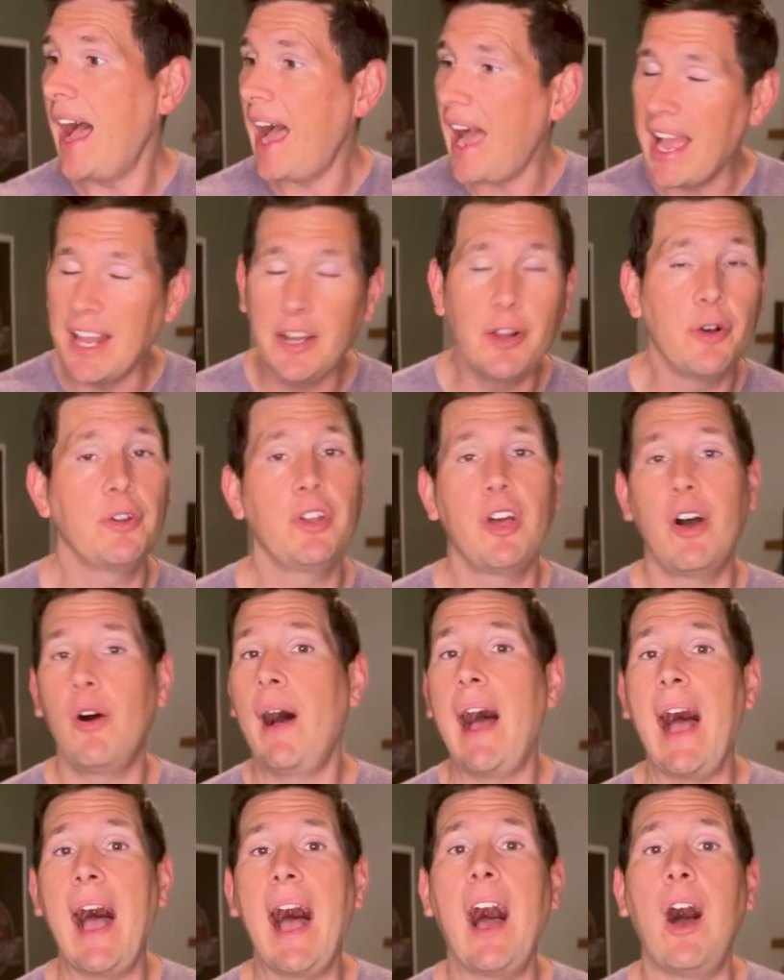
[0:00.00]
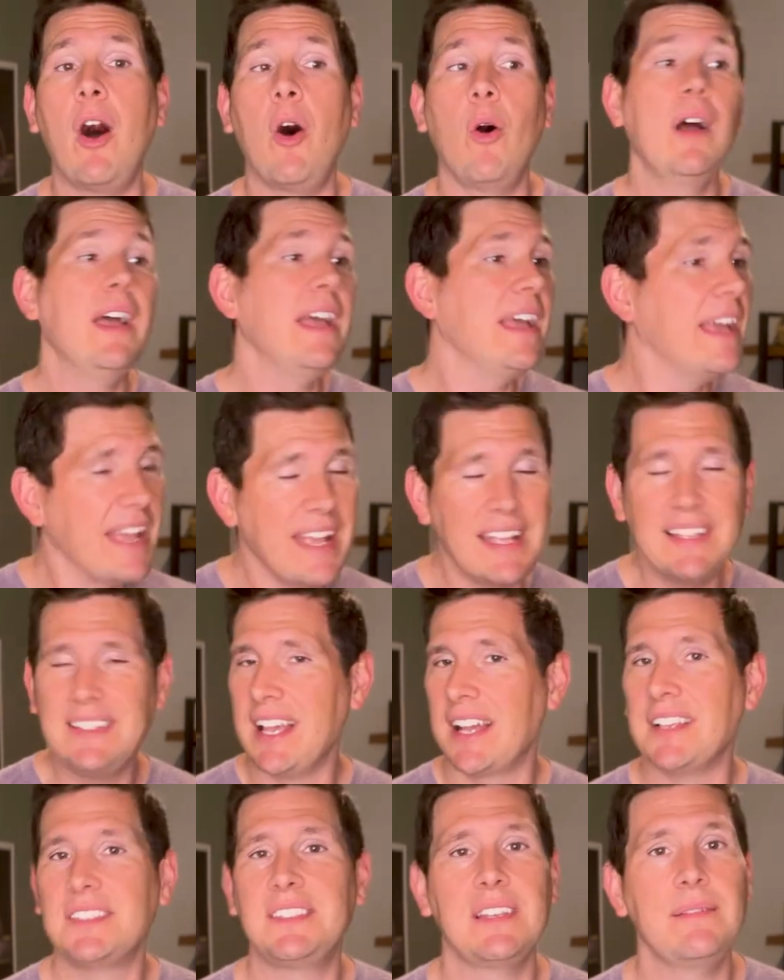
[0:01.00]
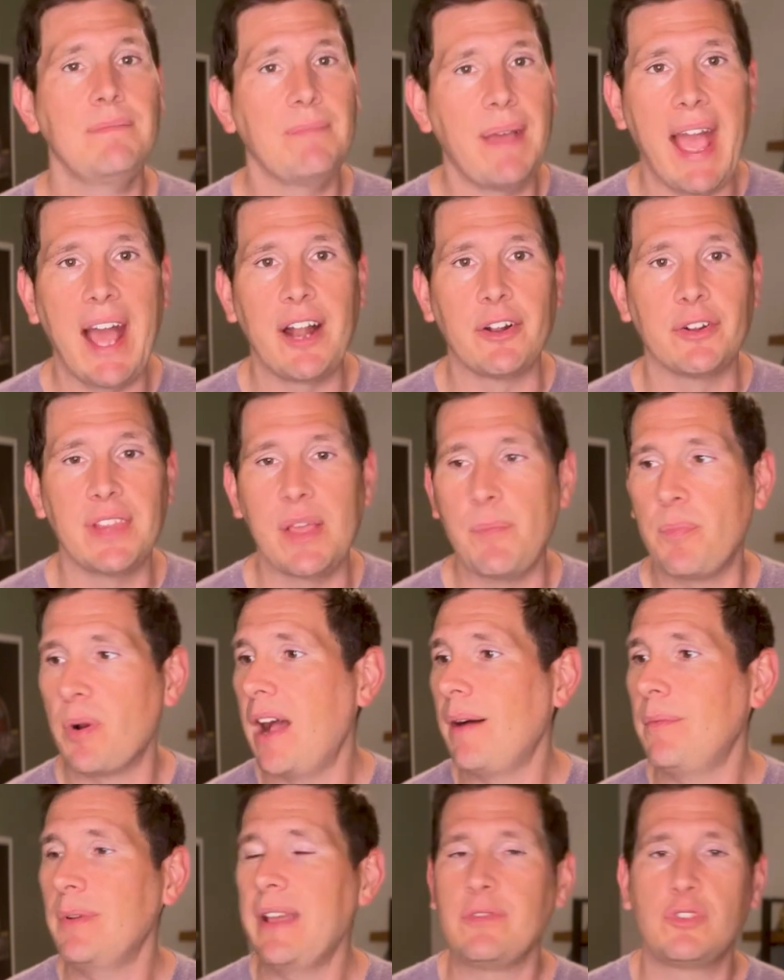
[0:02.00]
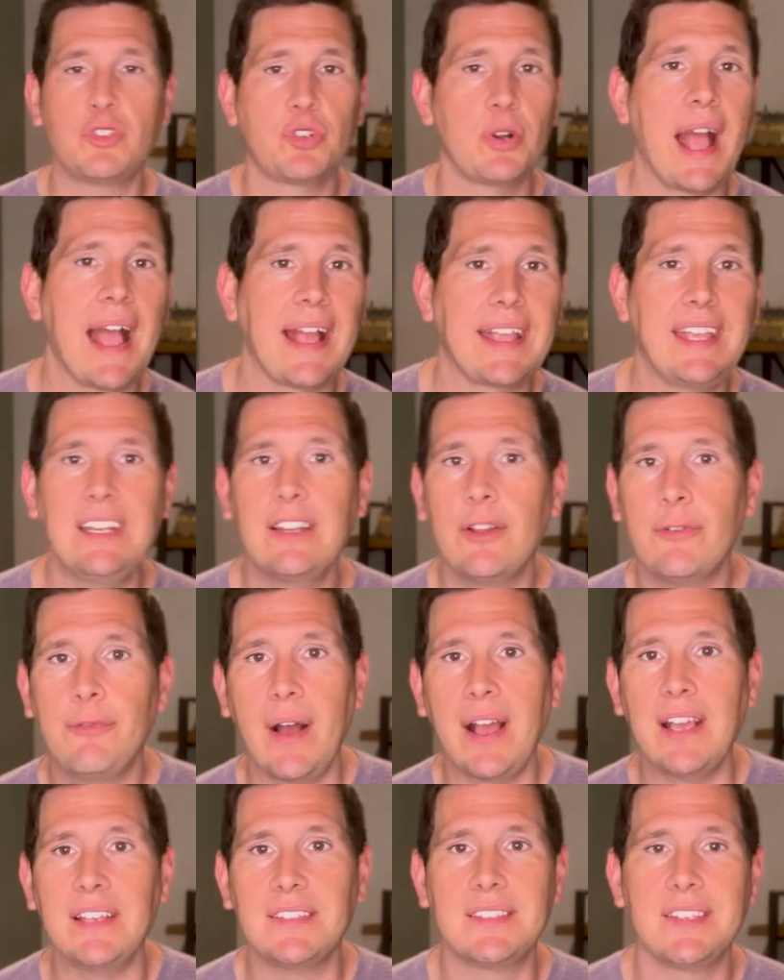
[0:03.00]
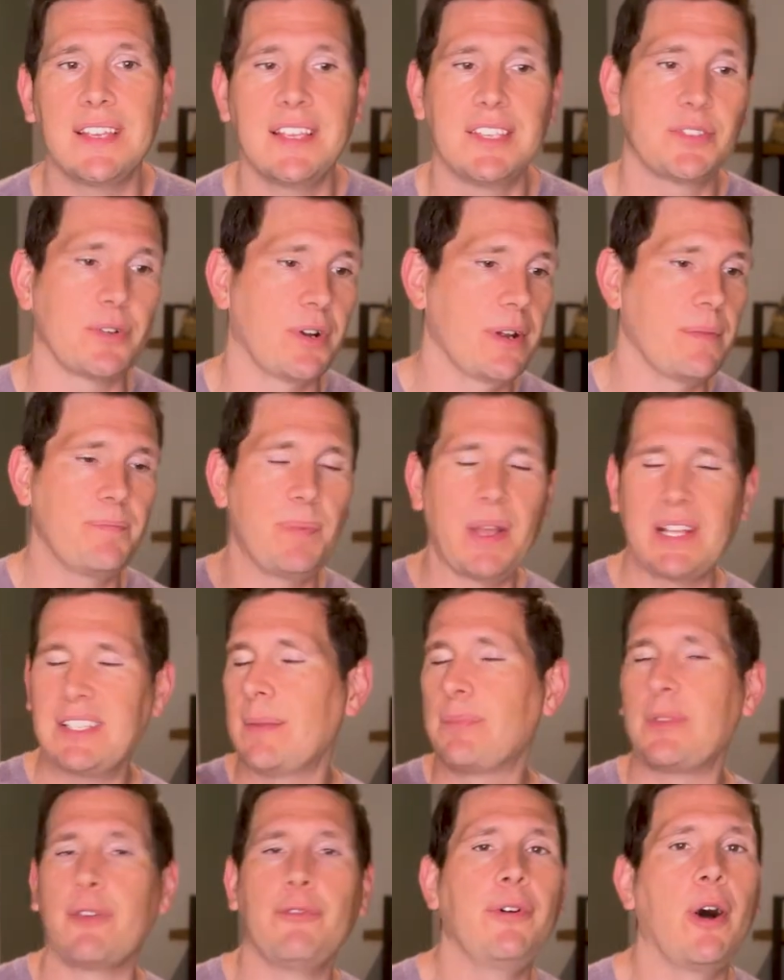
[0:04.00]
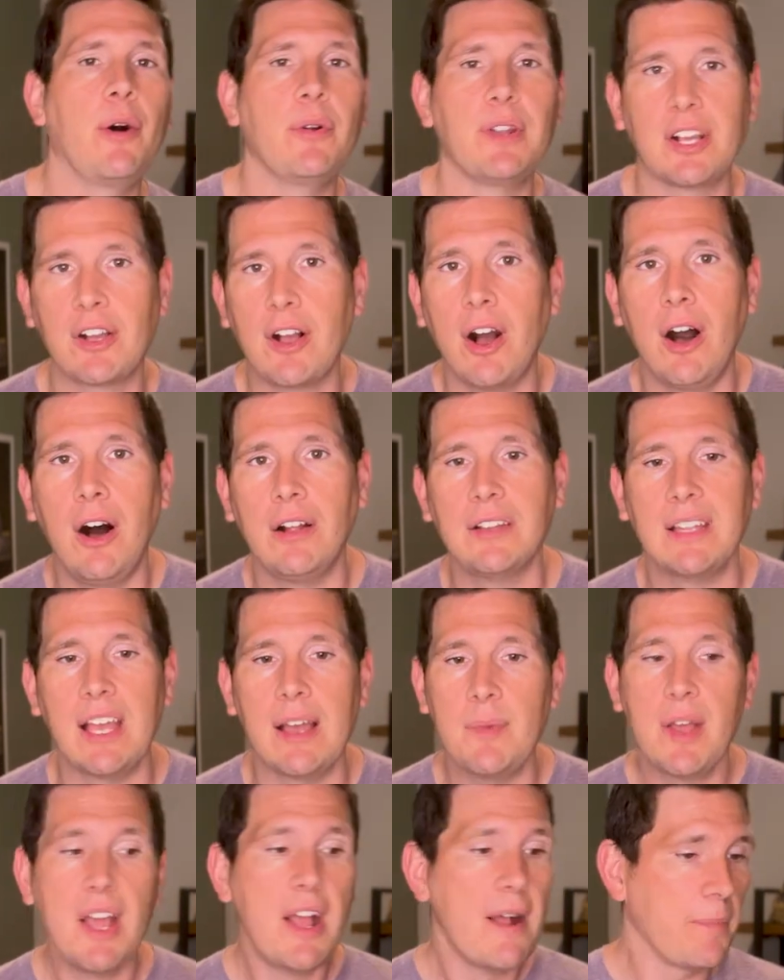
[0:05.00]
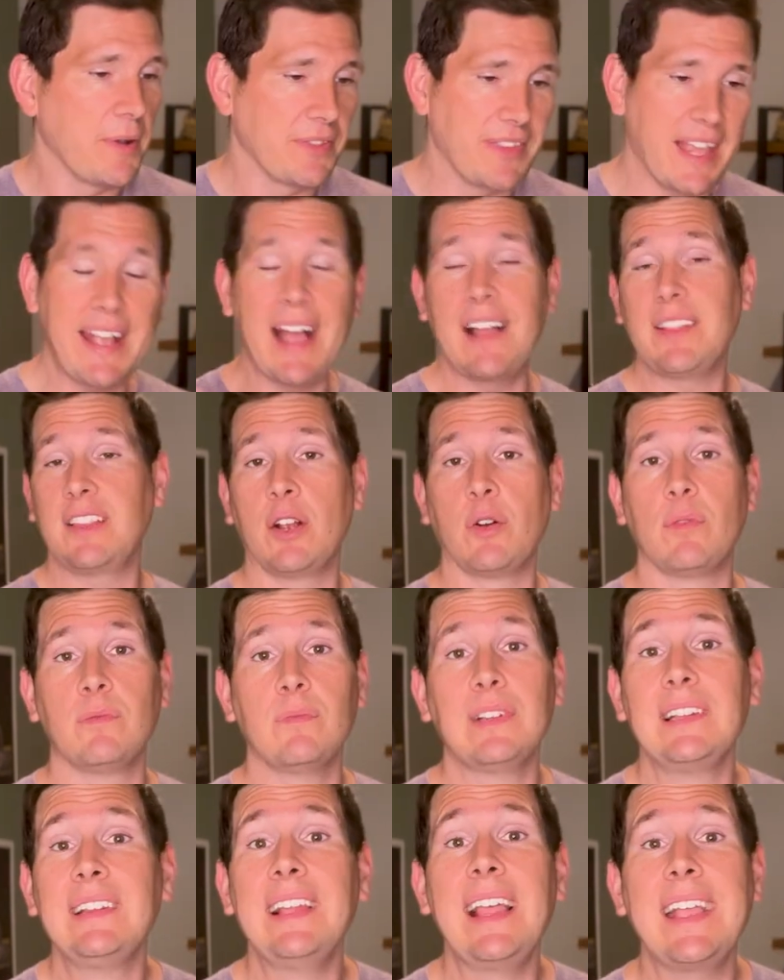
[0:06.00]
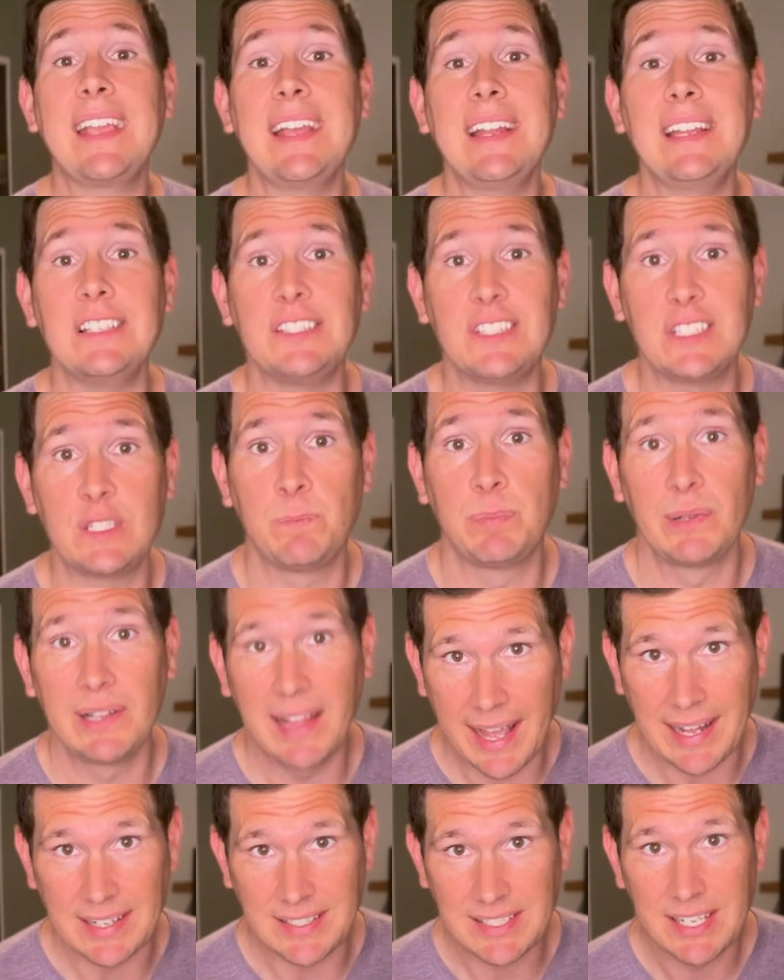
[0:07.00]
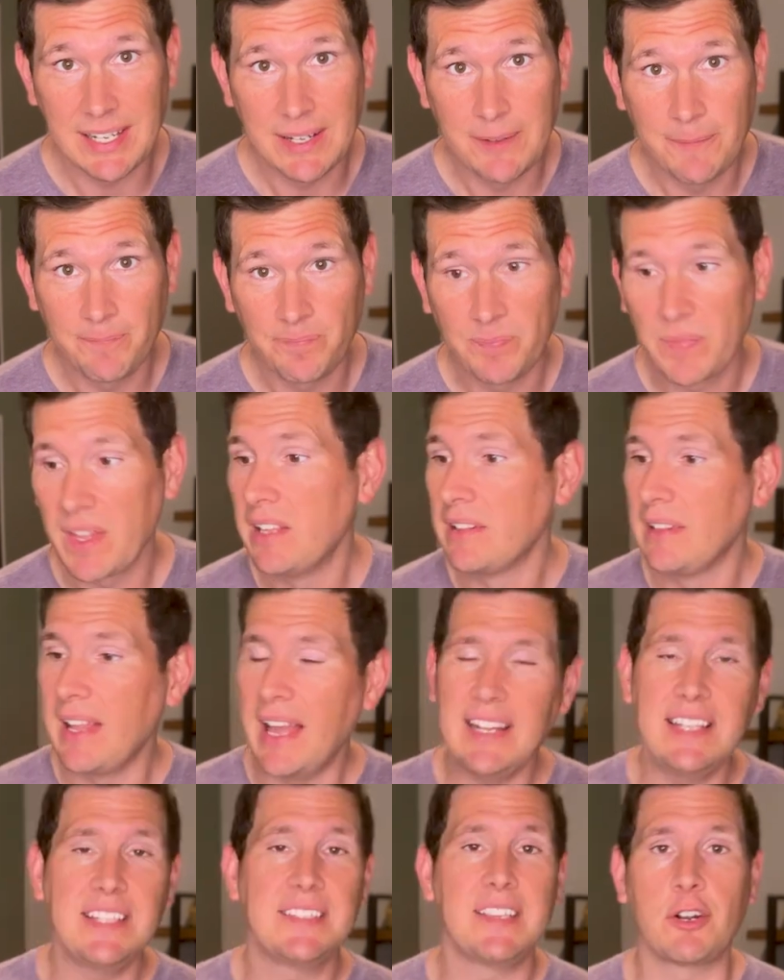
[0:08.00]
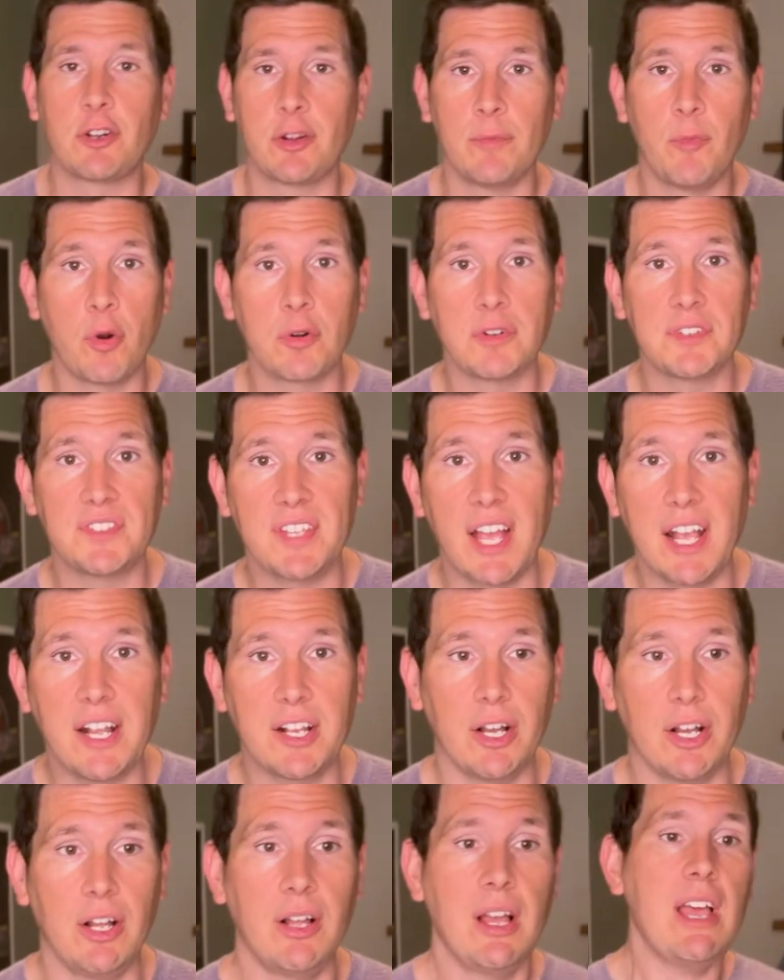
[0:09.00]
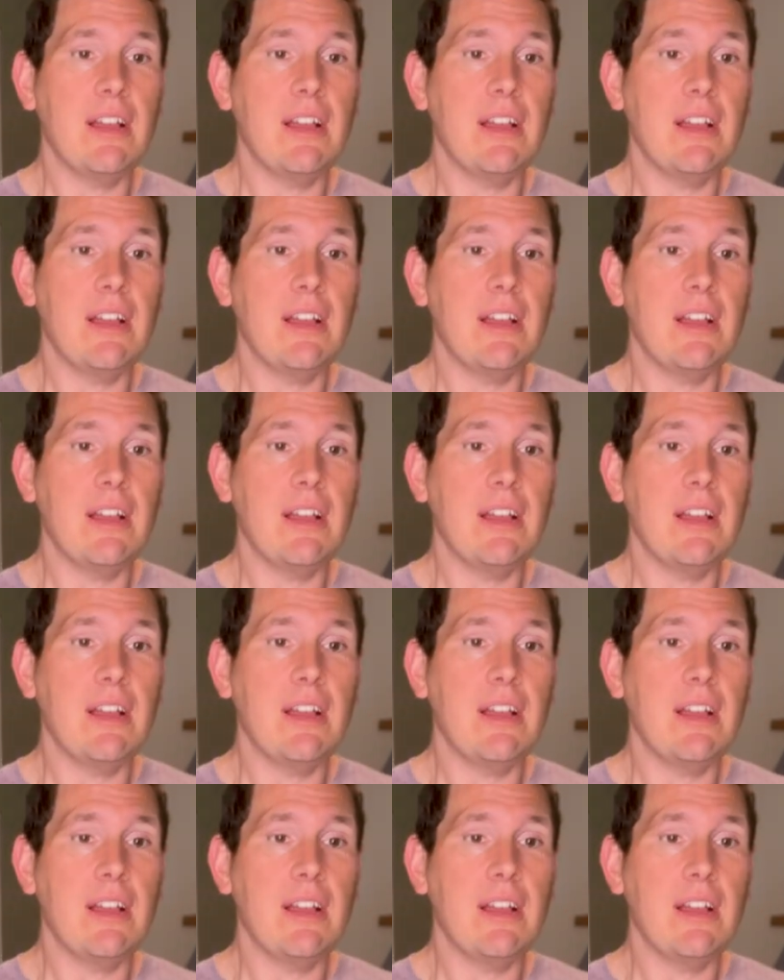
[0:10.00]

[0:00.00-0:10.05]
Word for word: I don't know how, it doesn't matter. They probably have tracking devices or he picked up the phone and called them, but they got there lickety split. Letty's on her motorcycle.